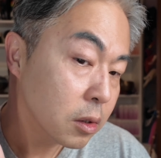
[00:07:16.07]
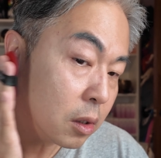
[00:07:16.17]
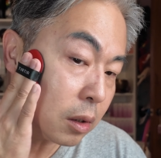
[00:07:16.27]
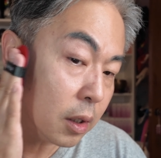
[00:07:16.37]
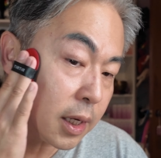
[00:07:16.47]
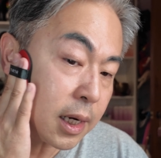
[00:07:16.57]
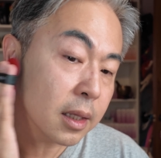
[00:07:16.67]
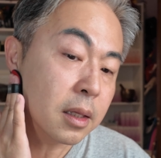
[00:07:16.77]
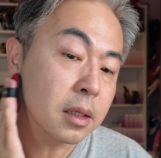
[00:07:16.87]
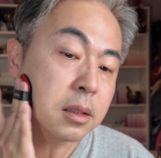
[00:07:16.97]
So looking
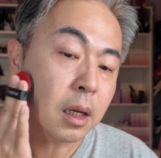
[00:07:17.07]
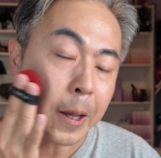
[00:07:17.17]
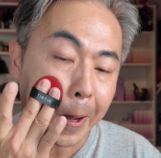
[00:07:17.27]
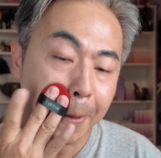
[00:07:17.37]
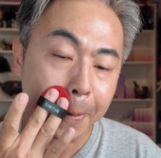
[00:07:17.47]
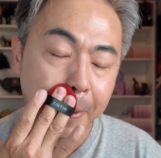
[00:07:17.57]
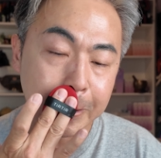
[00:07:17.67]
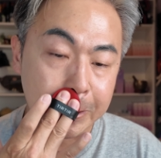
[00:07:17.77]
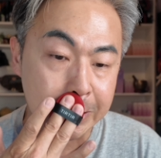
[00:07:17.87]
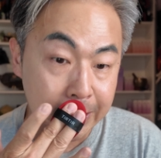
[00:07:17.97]
at this, the color
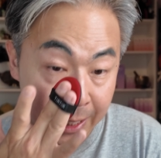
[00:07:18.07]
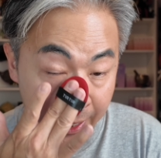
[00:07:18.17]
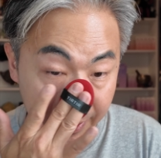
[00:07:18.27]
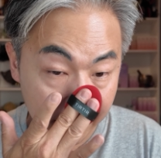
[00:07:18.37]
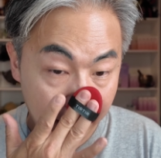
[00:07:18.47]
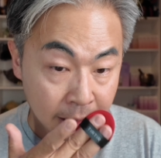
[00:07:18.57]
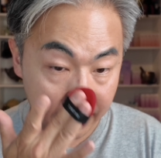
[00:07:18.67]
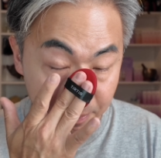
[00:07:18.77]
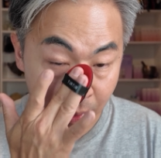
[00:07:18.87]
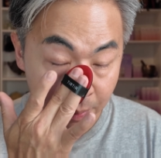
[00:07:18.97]
is slightly lighter.
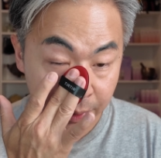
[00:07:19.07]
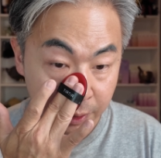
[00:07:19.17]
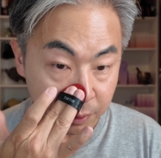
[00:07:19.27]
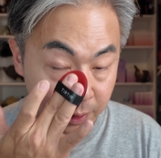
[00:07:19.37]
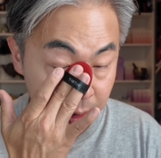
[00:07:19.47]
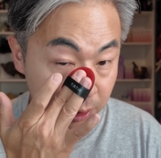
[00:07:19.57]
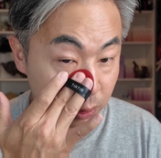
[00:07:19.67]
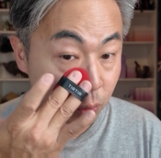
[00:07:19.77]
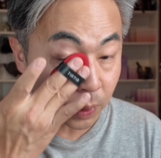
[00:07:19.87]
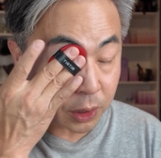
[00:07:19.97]
I probably need to get a
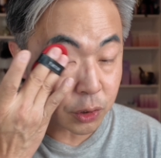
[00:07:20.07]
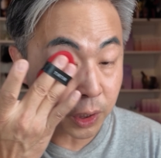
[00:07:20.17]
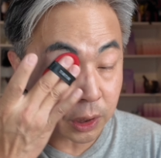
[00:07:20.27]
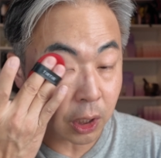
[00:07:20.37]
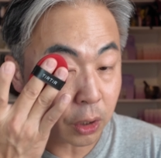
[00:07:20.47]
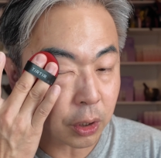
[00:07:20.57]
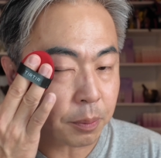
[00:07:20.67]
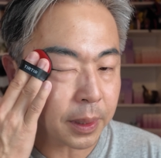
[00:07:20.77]
little one shade darker,